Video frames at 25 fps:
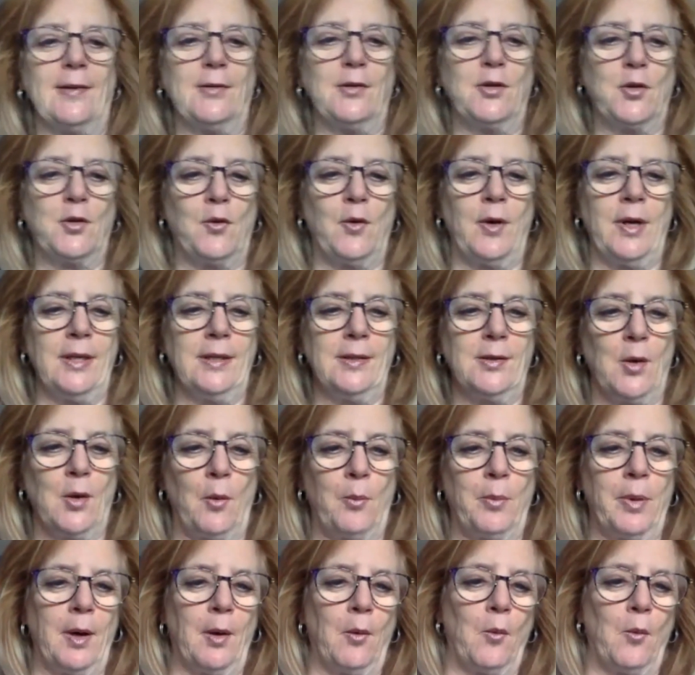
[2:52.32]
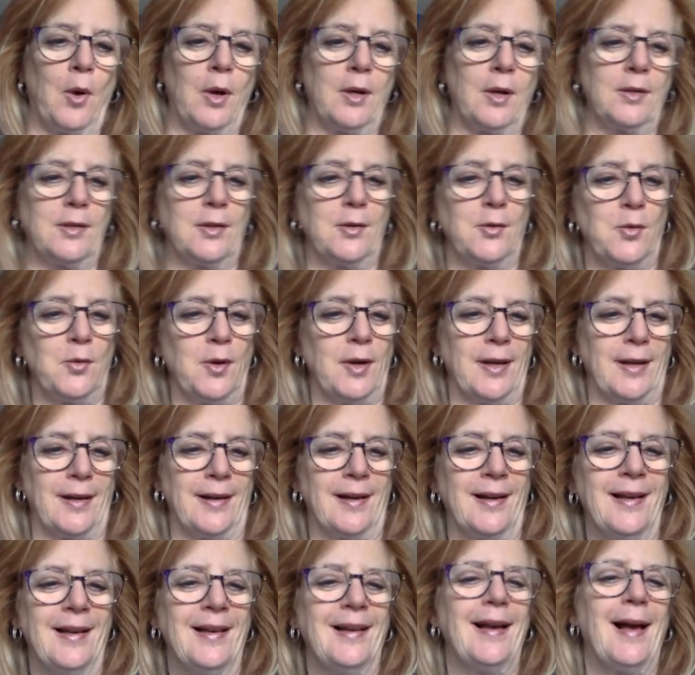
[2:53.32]
screens open at once and doing
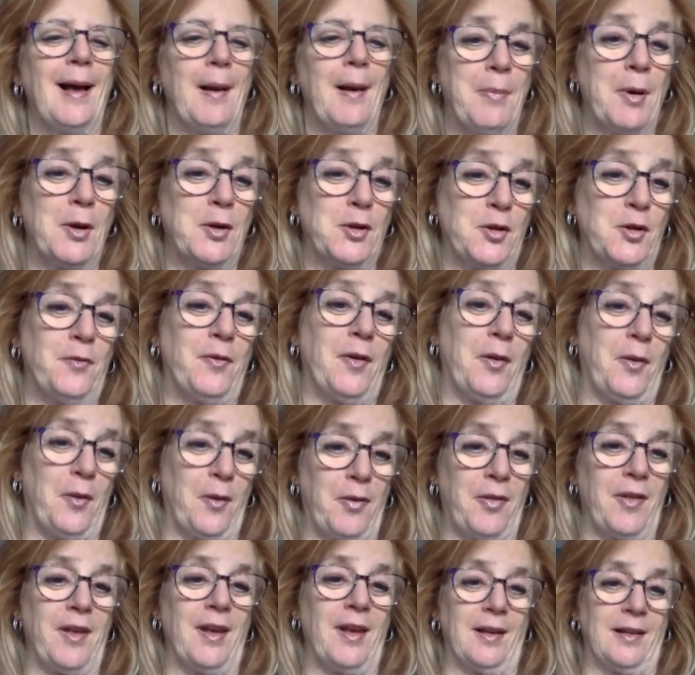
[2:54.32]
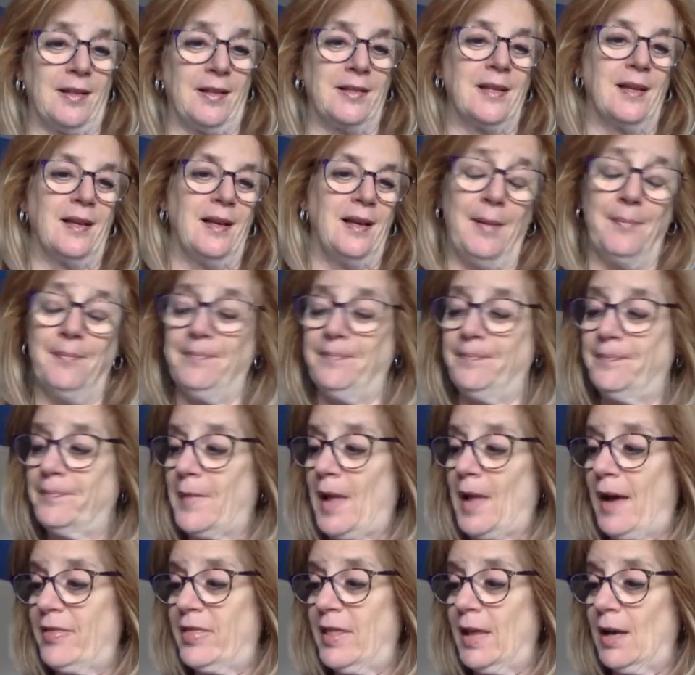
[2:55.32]
a bunch of other things.
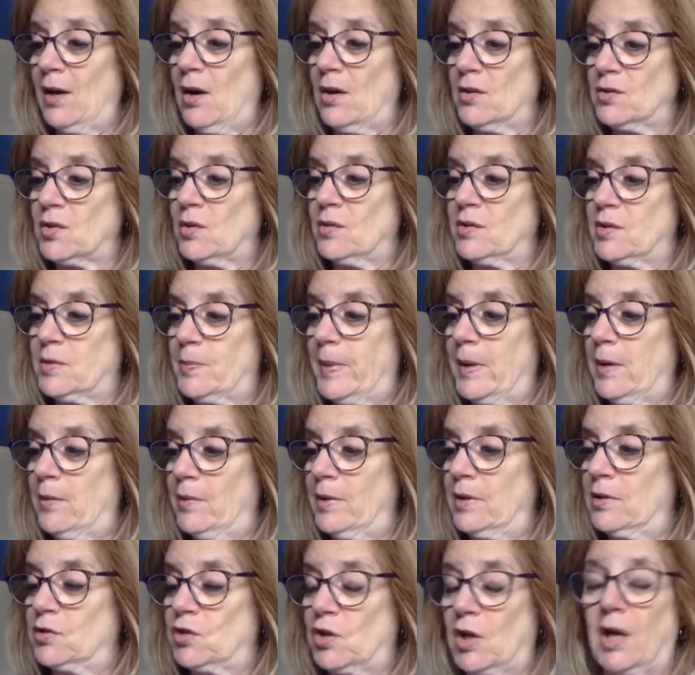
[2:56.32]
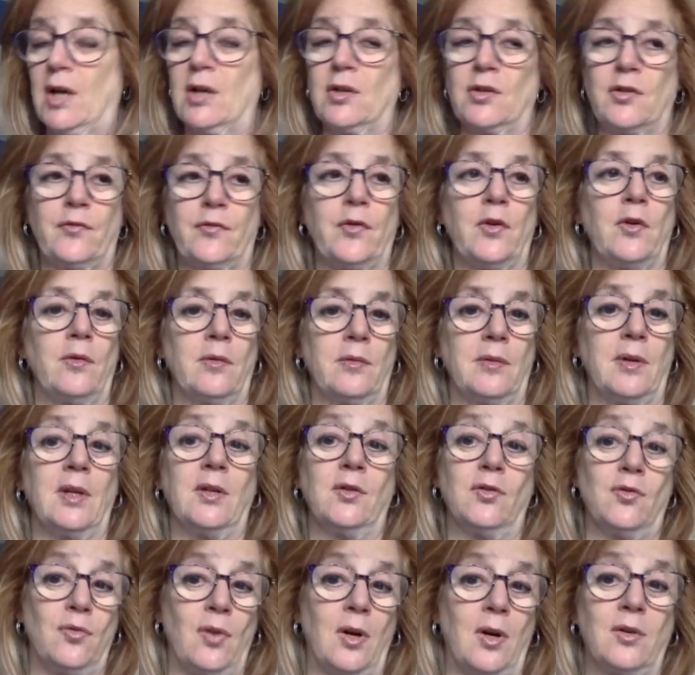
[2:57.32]
I think also it's been a real challenge for
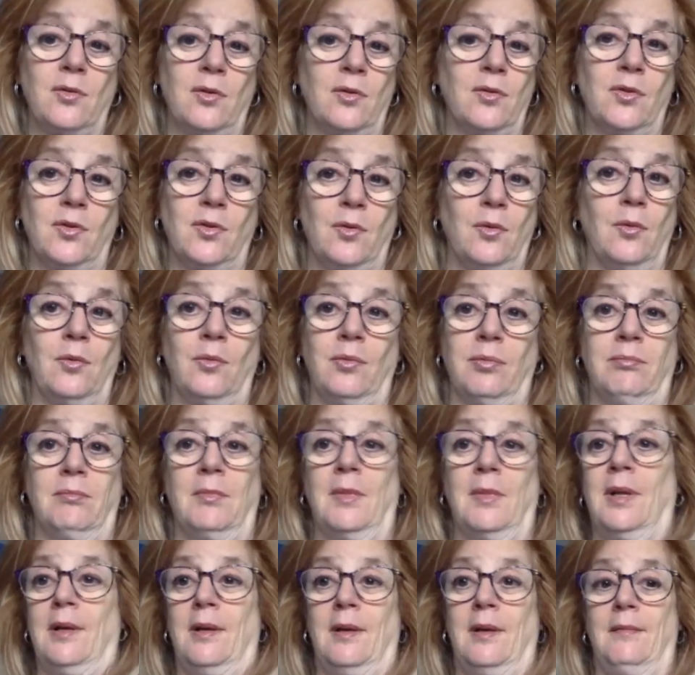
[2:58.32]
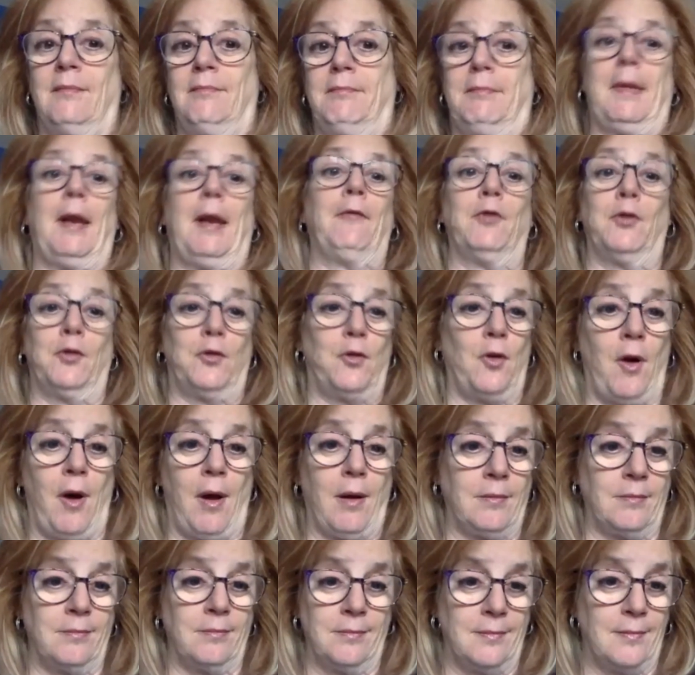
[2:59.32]
instructors who never taught
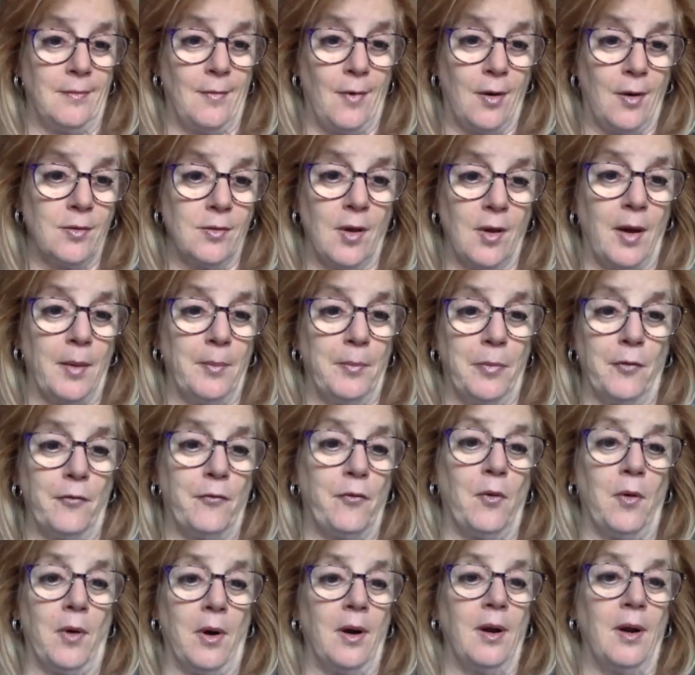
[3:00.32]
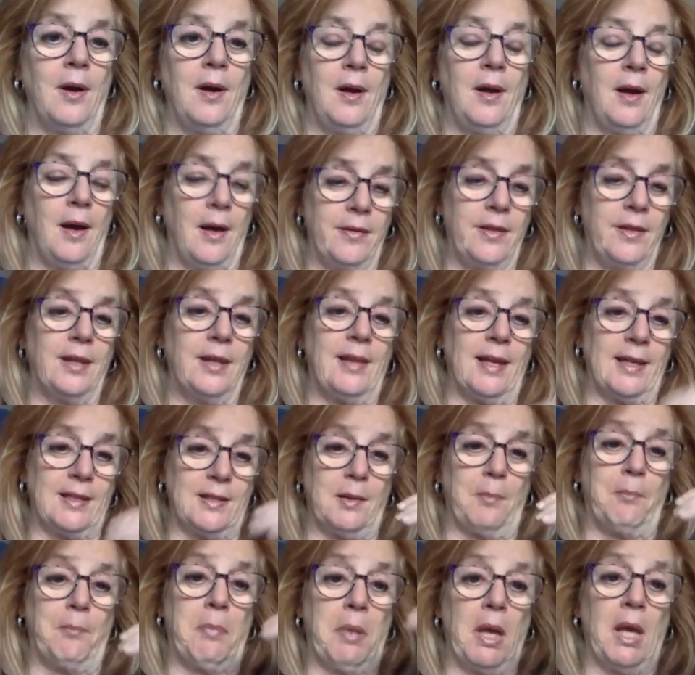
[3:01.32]
online before. I think that's
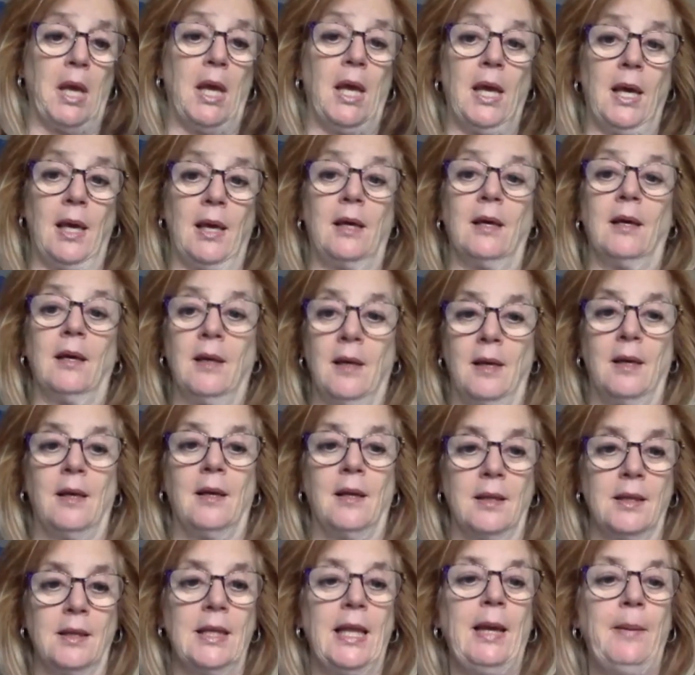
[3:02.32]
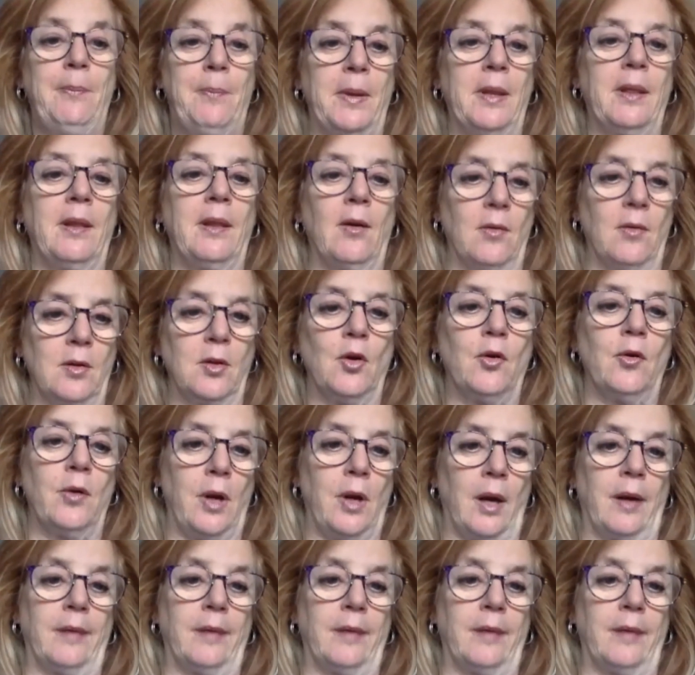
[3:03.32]
a big leap in their learning.